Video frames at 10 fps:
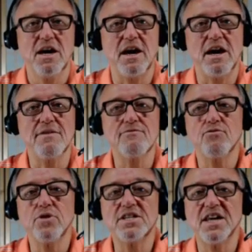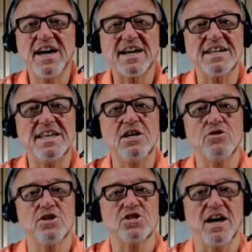Every technique
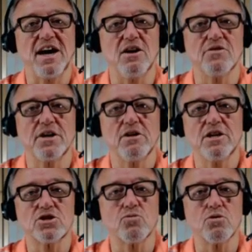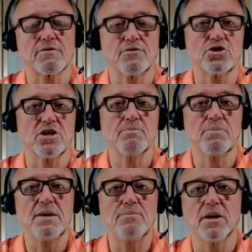that's out there has worked for some
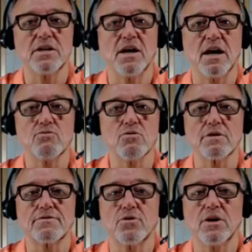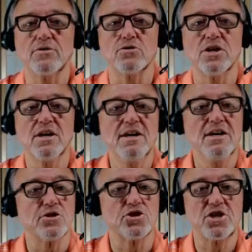people and not worked for others.
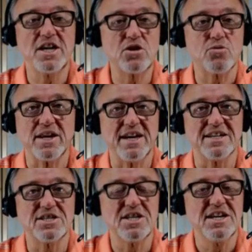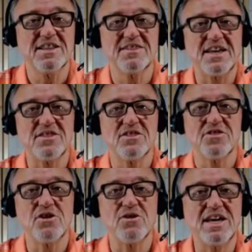The secret is that
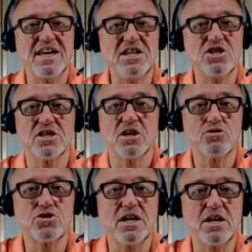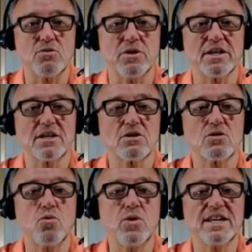there is no secret.
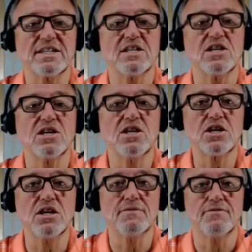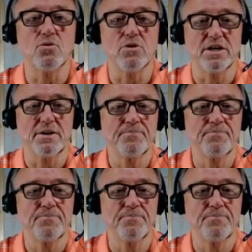Quit looking for it.